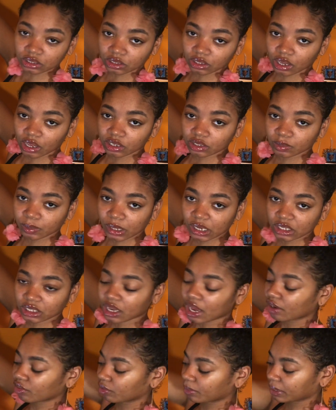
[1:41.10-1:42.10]
gloss base.
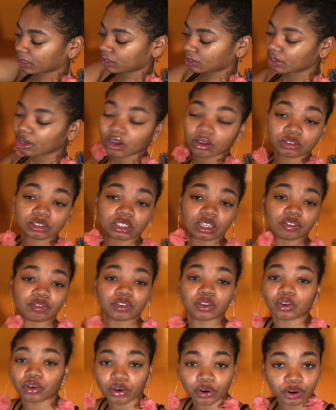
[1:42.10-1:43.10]
Everybody knows, if
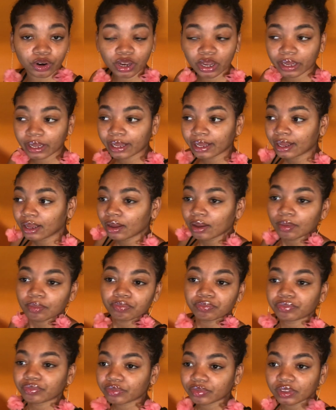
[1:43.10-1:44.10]
you're
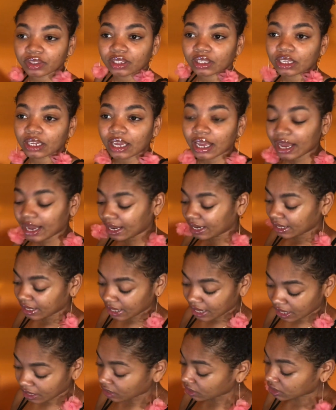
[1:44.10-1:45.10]
any
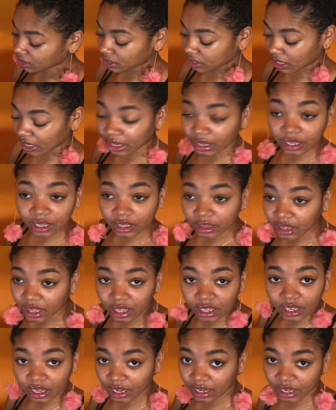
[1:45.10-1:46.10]
kind of
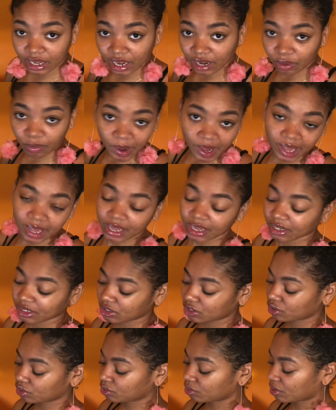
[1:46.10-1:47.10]
way
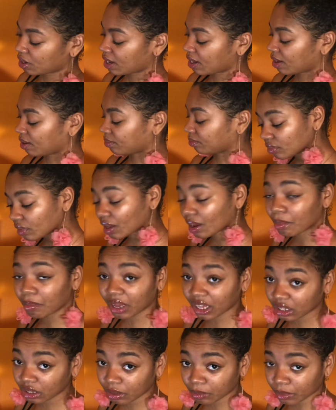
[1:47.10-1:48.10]
into
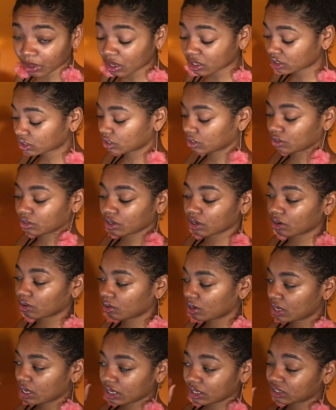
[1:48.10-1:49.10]
making lip gloss, then you know
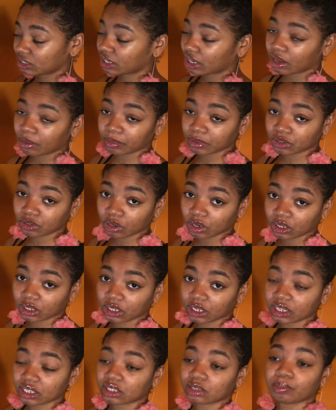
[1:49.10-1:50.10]
TKB Trading
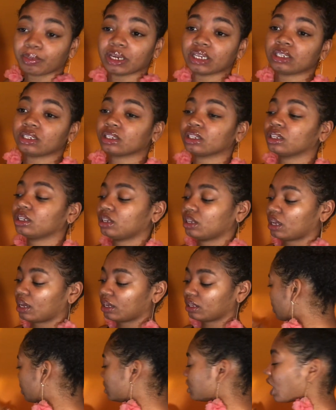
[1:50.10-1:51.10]
is basically like
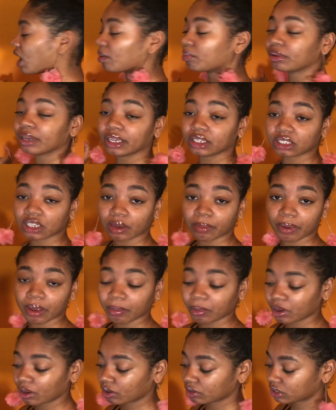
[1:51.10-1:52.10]
the top place that people
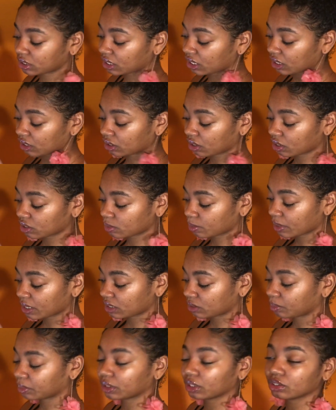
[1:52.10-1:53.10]
go to get gloss base.
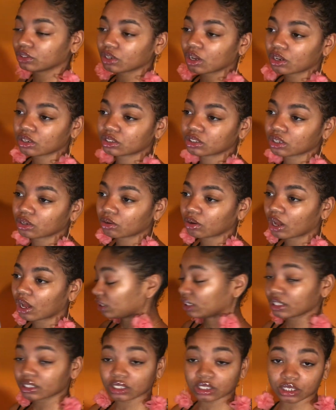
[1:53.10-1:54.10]
But there's also
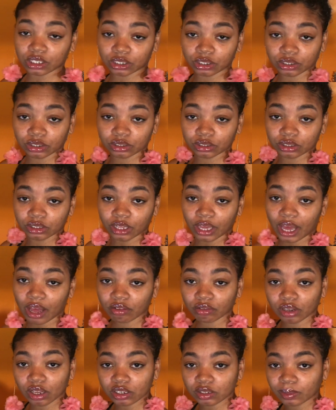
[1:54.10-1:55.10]
Get Suckered. They have
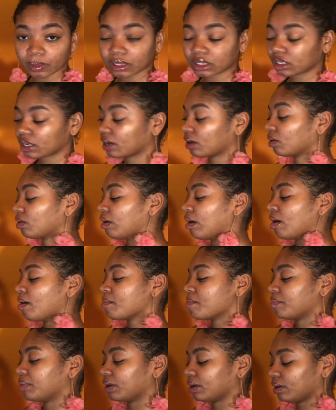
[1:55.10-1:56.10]
gloss base now,
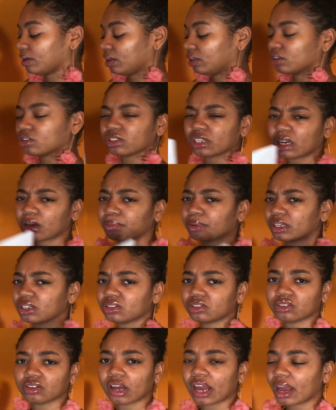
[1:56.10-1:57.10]
and there's like places
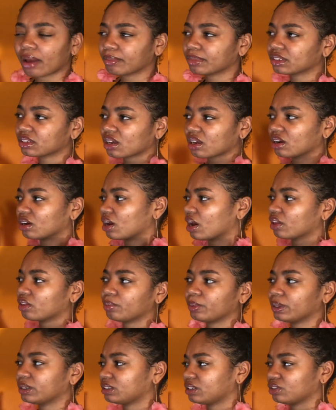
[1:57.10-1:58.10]
on Amazon or other
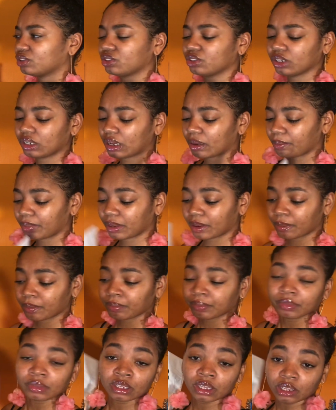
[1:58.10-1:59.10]
places that you can get, but
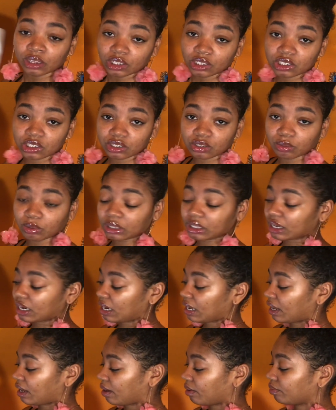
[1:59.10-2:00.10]
this is the one that I
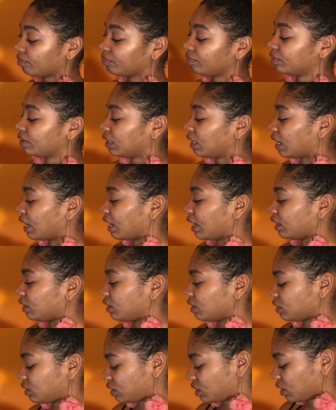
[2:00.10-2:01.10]
have, and I got
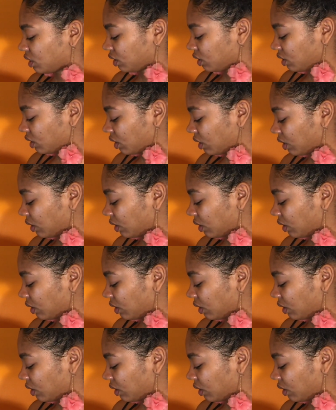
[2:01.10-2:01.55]
this in the